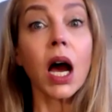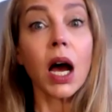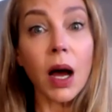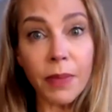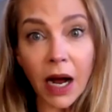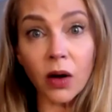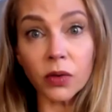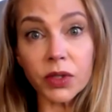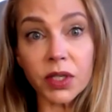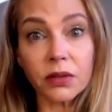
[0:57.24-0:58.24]

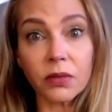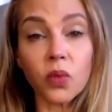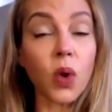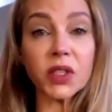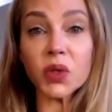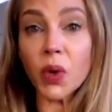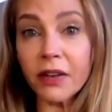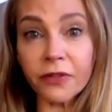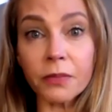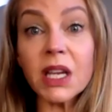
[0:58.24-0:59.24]
about what's right
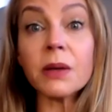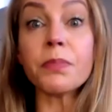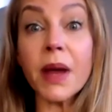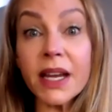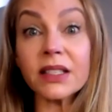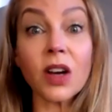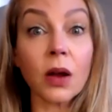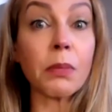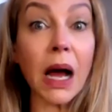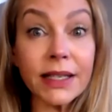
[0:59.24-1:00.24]
for me based on
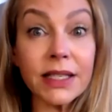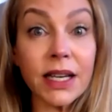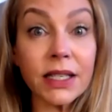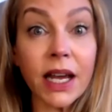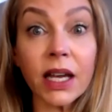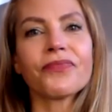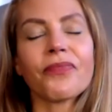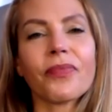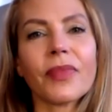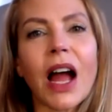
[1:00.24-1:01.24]
my DNA.
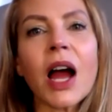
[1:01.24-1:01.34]
I